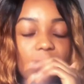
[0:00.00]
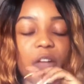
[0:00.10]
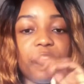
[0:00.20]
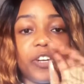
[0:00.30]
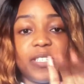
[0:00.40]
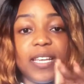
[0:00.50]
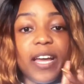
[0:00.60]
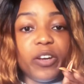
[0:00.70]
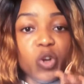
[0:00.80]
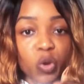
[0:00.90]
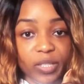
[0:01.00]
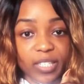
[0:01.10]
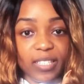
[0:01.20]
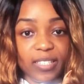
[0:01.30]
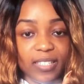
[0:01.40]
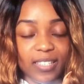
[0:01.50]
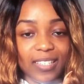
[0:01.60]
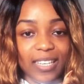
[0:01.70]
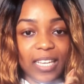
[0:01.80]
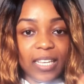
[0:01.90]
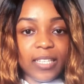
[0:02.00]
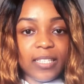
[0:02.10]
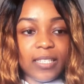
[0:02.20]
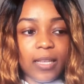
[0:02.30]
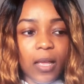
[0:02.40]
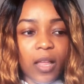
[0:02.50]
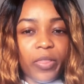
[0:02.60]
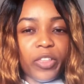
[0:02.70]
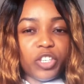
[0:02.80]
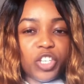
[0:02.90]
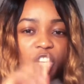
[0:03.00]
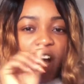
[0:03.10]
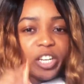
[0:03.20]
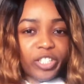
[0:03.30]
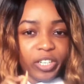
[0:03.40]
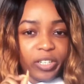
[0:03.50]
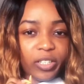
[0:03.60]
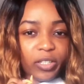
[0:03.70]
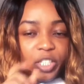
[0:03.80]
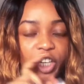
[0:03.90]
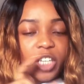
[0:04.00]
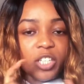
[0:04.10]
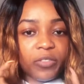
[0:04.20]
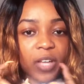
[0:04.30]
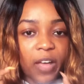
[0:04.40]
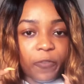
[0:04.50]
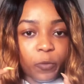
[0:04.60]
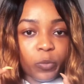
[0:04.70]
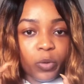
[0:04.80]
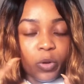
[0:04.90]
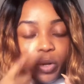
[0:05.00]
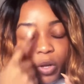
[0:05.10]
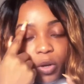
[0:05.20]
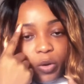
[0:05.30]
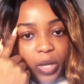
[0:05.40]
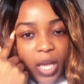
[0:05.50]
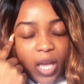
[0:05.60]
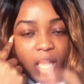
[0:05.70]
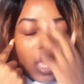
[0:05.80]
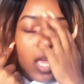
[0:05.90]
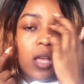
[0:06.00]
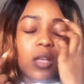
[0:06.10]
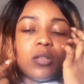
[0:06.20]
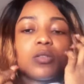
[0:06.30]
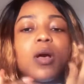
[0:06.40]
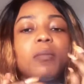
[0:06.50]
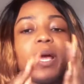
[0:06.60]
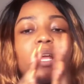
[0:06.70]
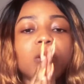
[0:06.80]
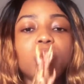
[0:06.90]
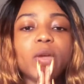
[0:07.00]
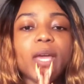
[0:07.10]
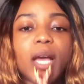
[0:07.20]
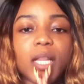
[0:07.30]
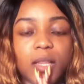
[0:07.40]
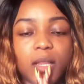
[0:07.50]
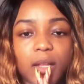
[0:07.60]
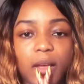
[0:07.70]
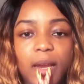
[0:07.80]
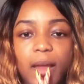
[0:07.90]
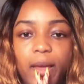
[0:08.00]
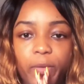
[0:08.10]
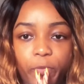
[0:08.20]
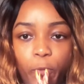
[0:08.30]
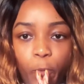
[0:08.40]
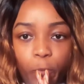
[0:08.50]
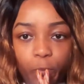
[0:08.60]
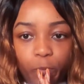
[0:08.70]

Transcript: First thing I notice is the charger of the iPhone. Okay, so I'm like looking at an iPhone,